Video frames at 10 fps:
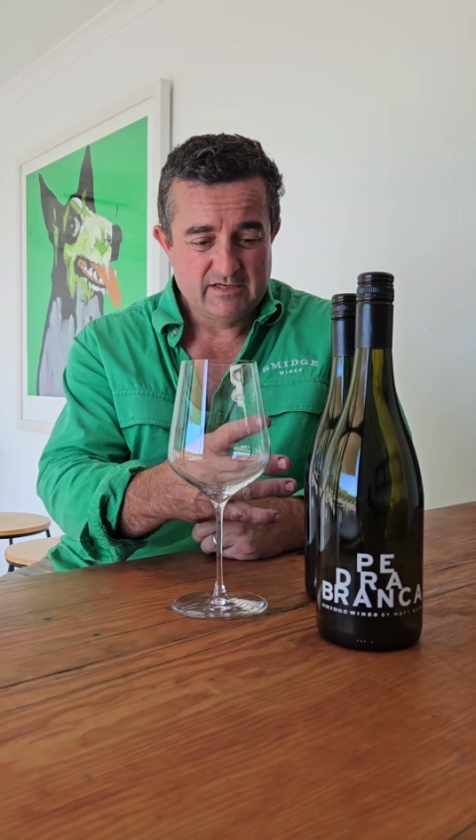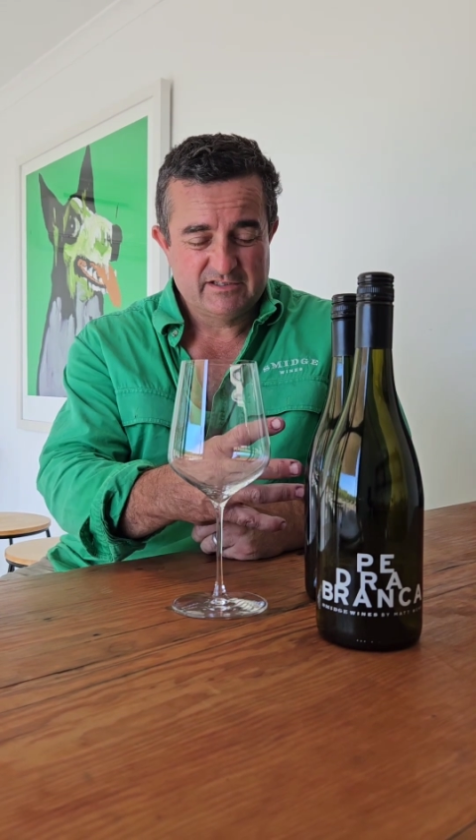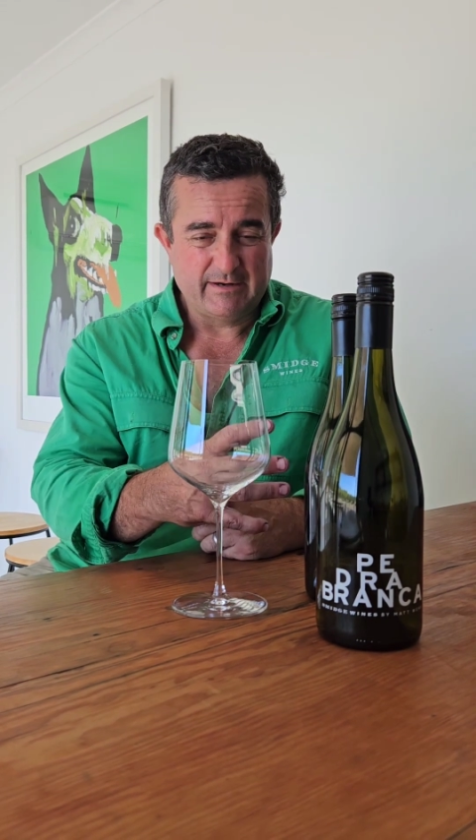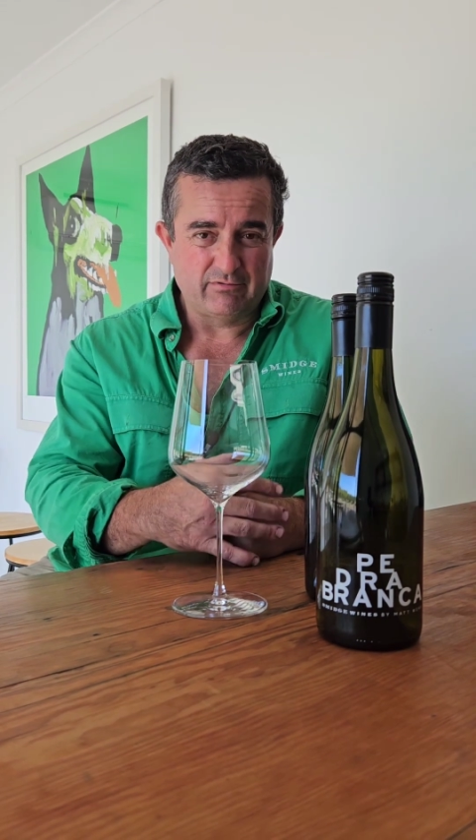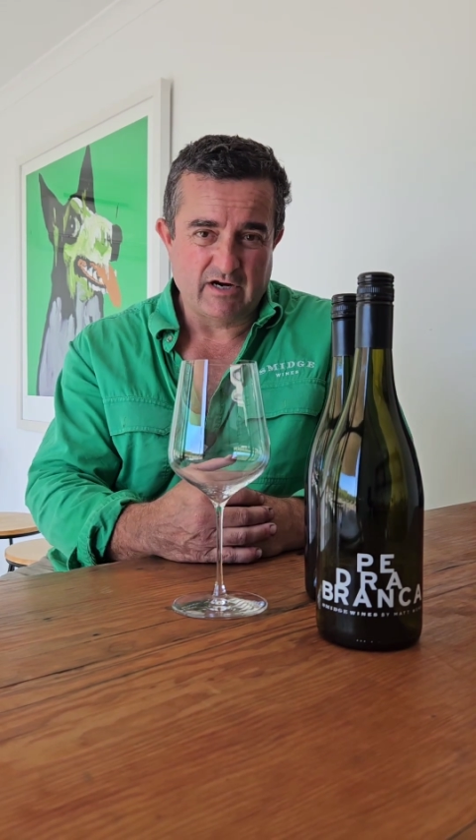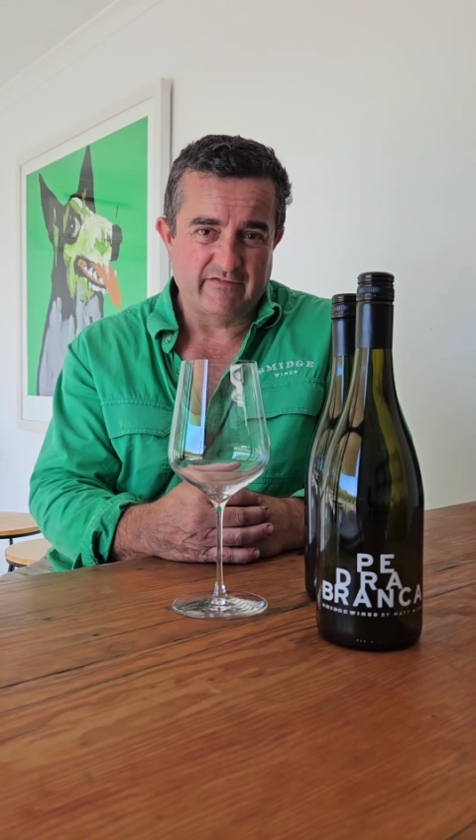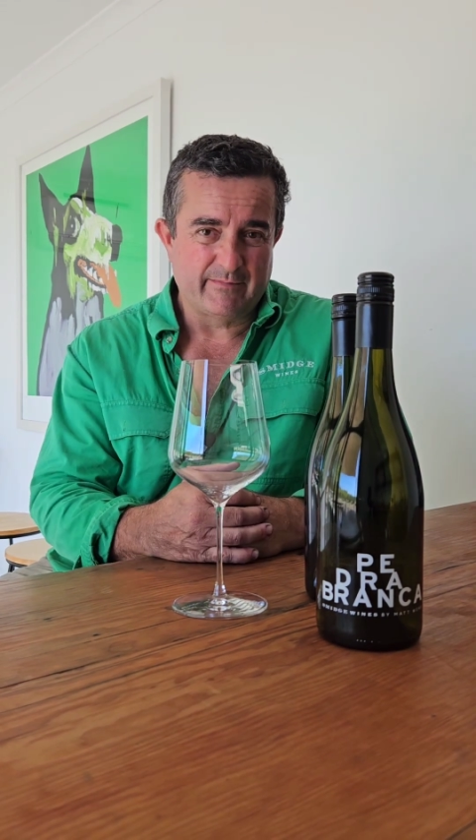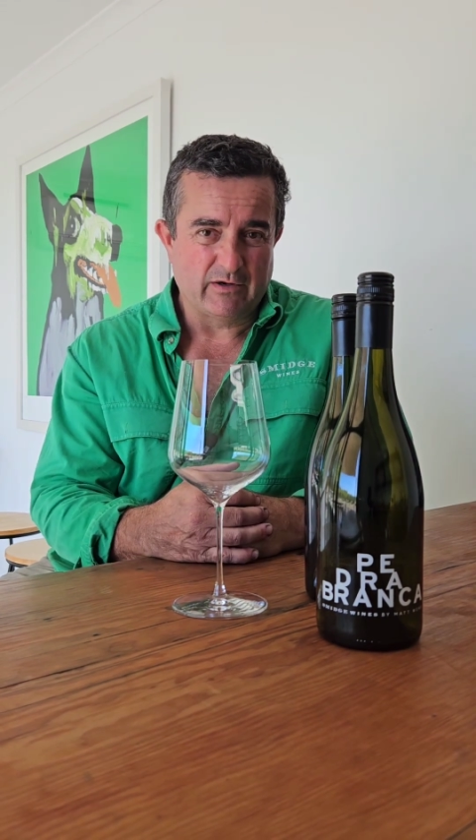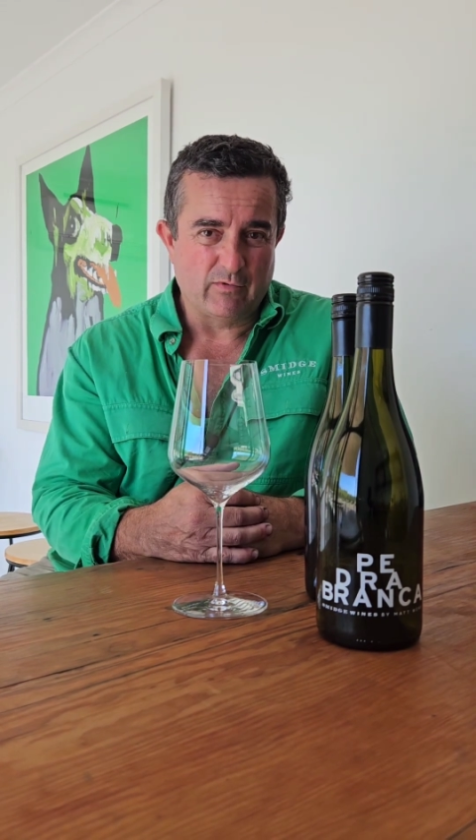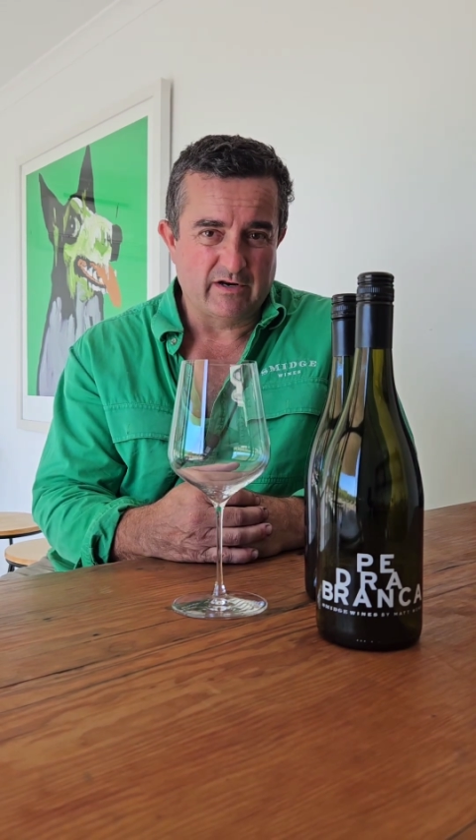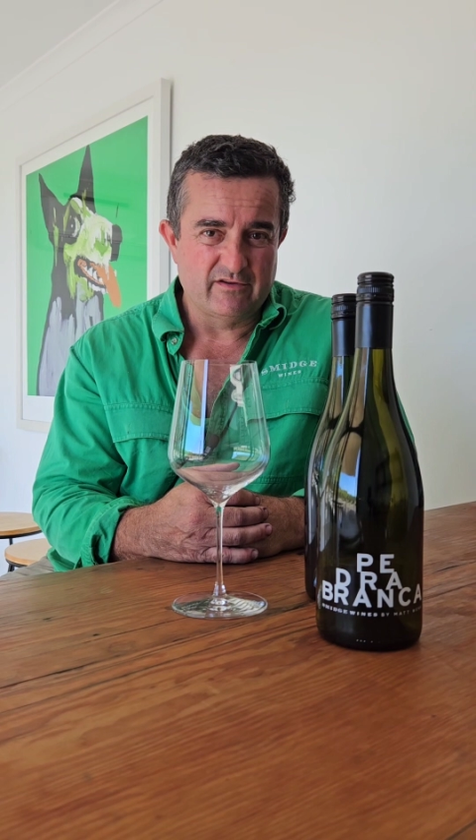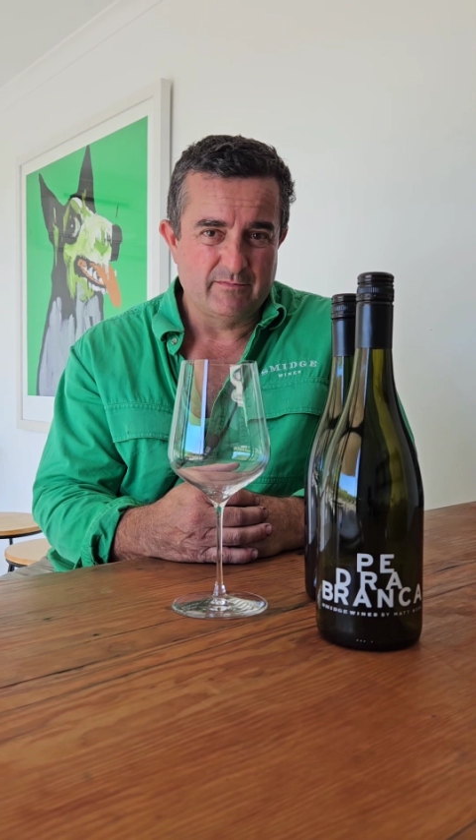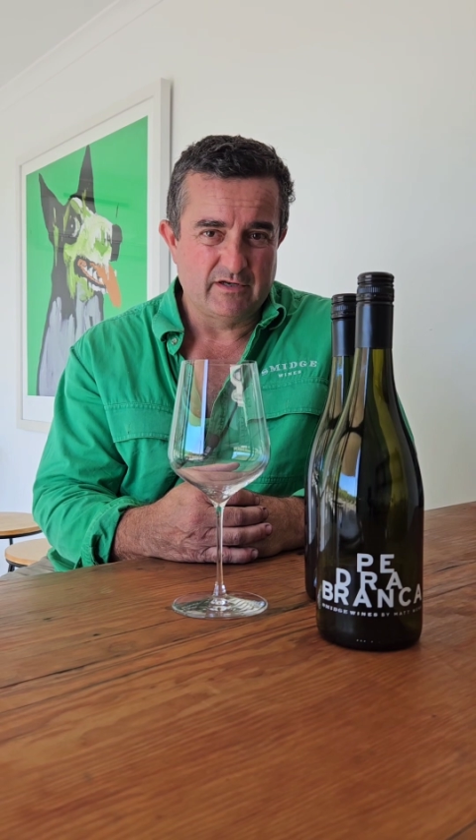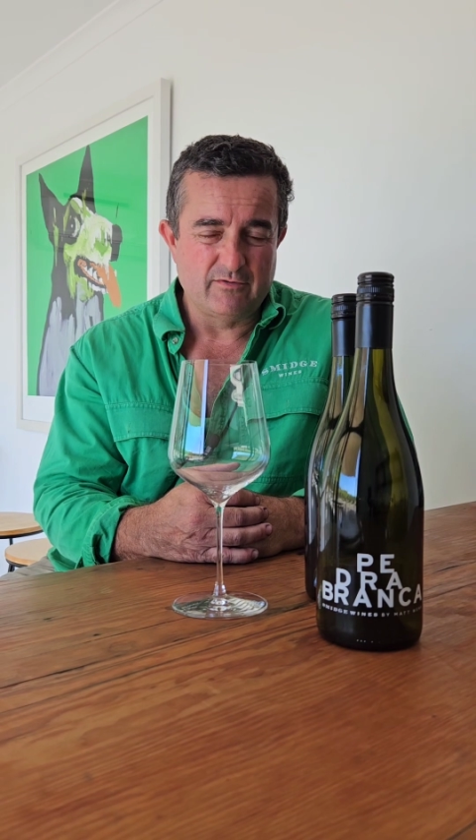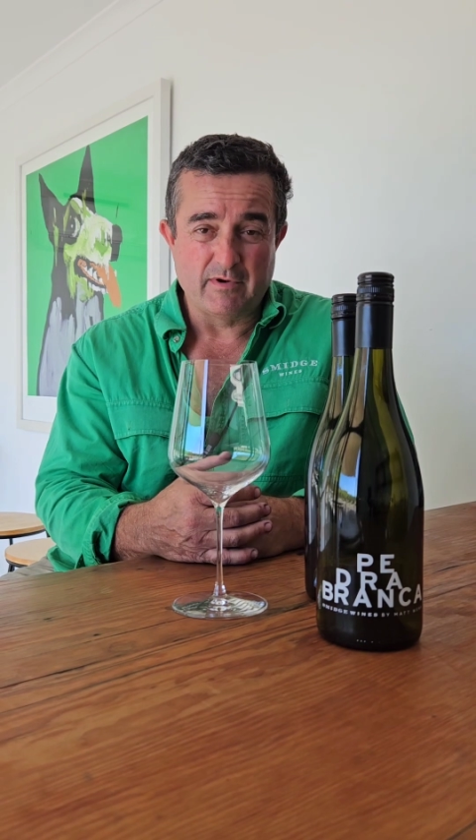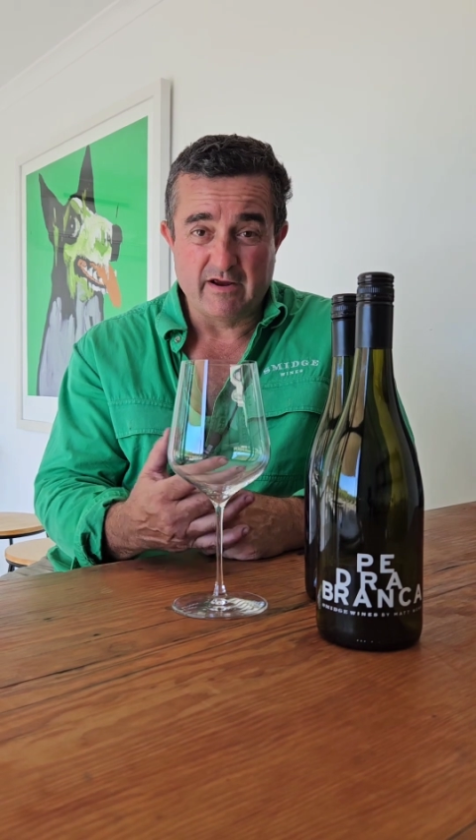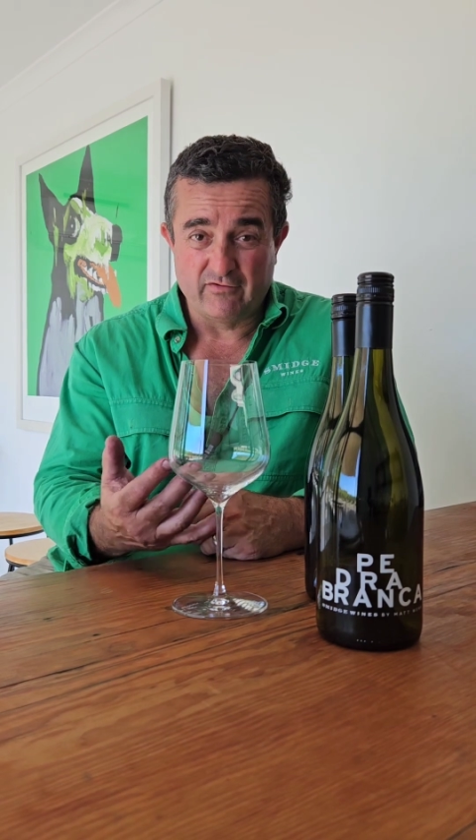Saperavi being one of them, and you may